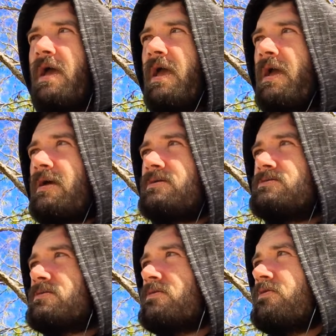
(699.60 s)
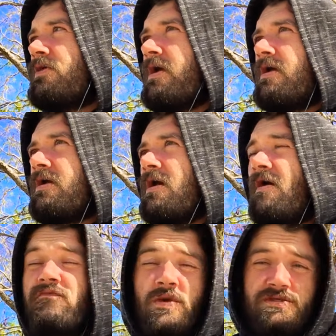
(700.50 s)
And they
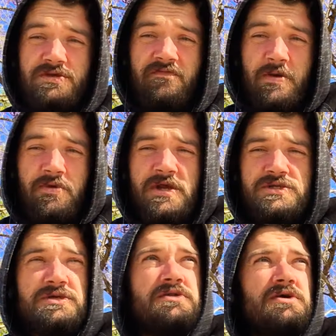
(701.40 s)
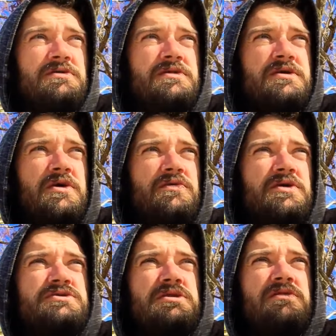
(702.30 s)
have raised their vibration.
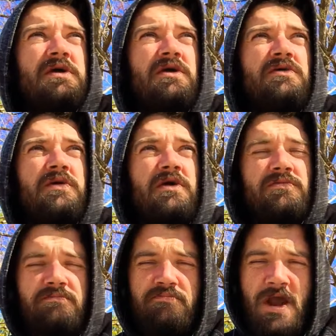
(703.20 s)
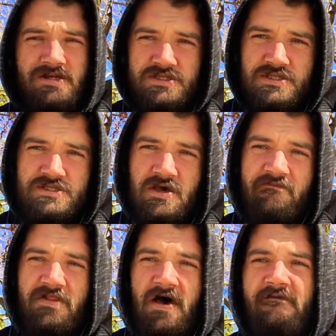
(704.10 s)
They're practicing
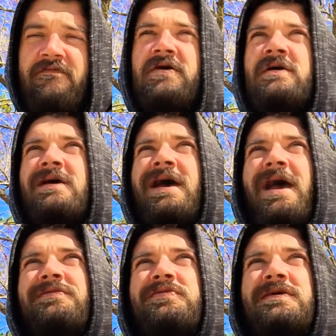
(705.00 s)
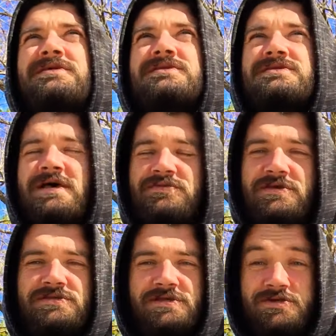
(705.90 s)
self-love. And the thing is that
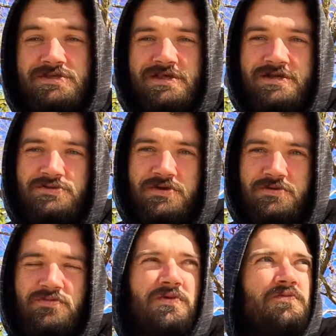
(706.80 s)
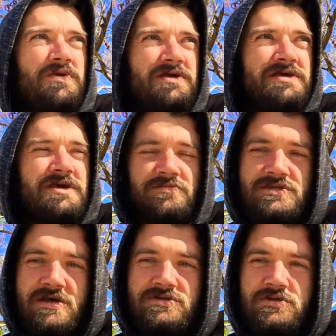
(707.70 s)
this, here's what it really comes
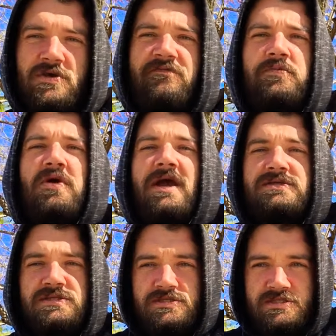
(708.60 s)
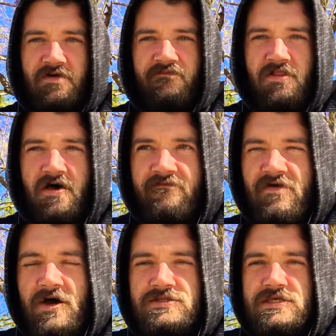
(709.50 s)
down to. If you're practicing self-love
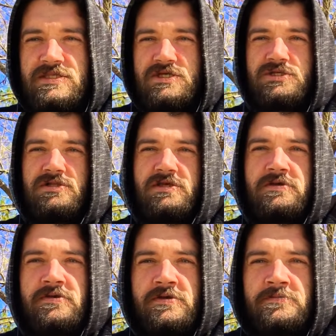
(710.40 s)
unconditionally,